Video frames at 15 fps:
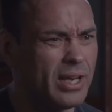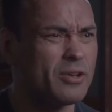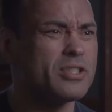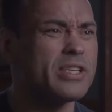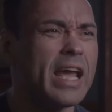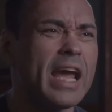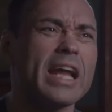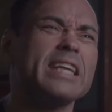He
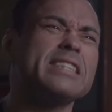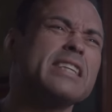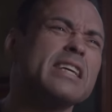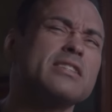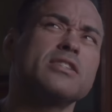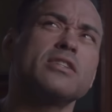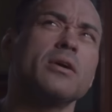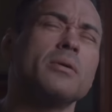goes, yeah, he
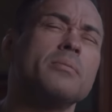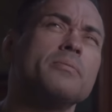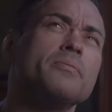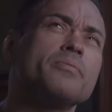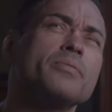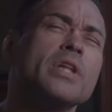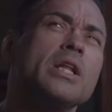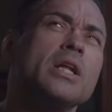said
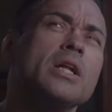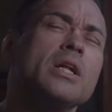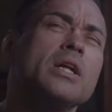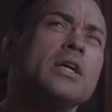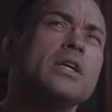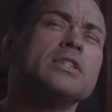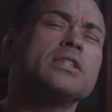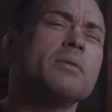some,
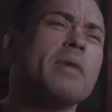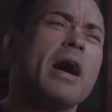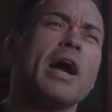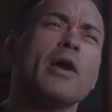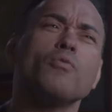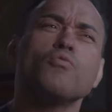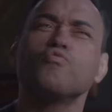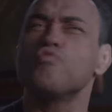some
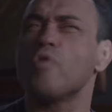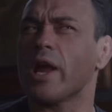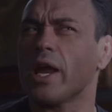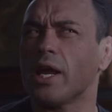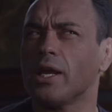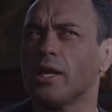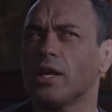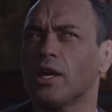
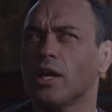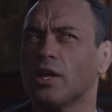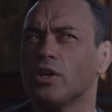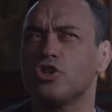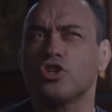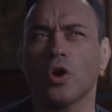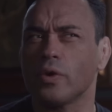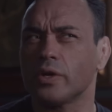Iranian
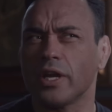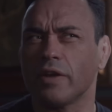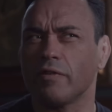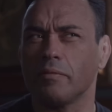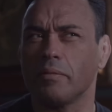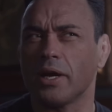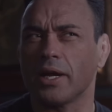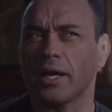choked
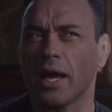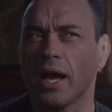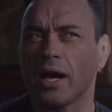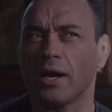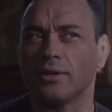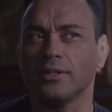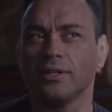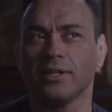everybody out.